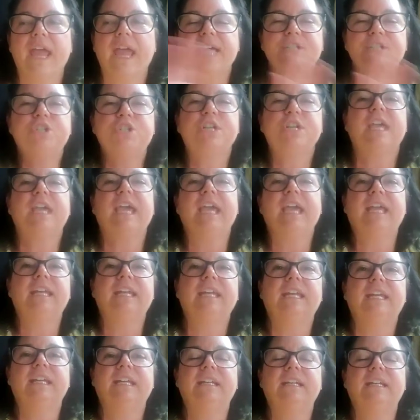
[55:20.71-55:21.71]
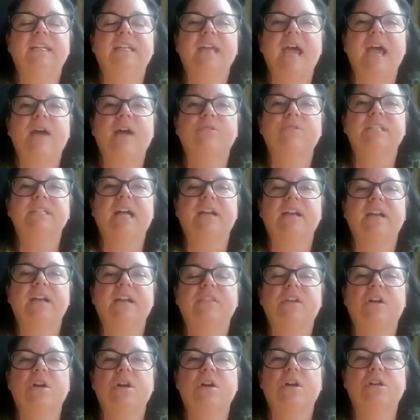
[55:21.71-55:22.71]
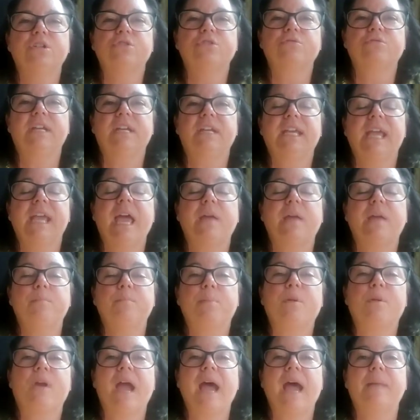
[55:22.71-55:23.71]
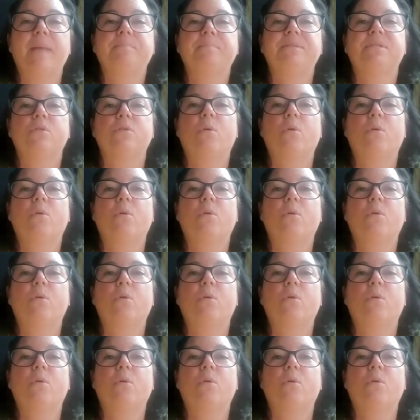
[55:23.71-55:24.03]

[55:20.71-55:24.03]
educated outside of the country and perhaps